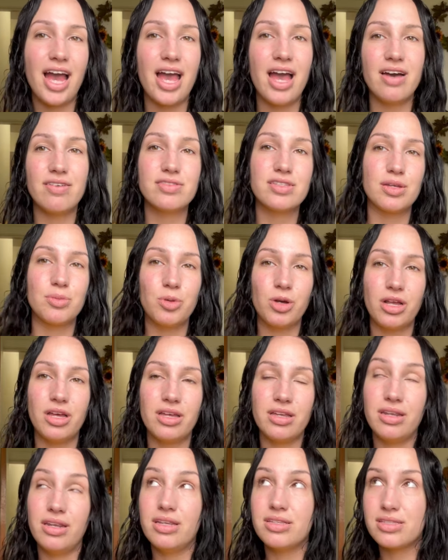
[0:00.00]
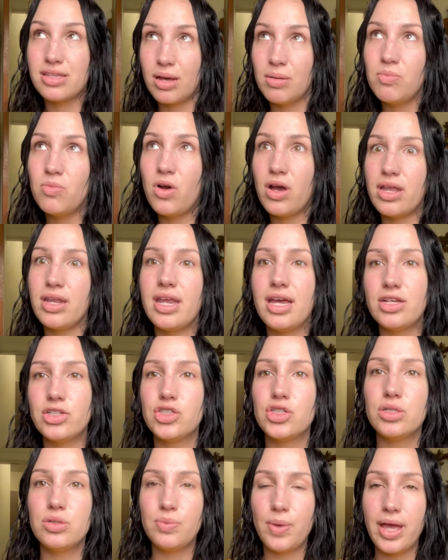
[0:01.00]
I have somewhat somewhat
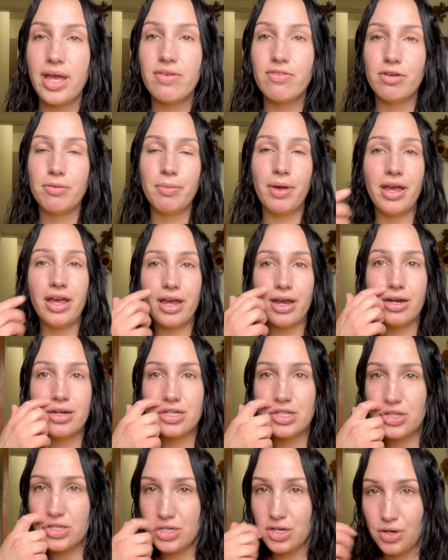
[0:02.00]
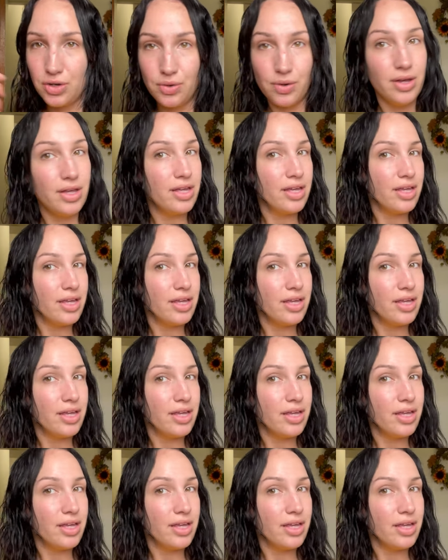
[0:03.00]
natural wave in my hair, so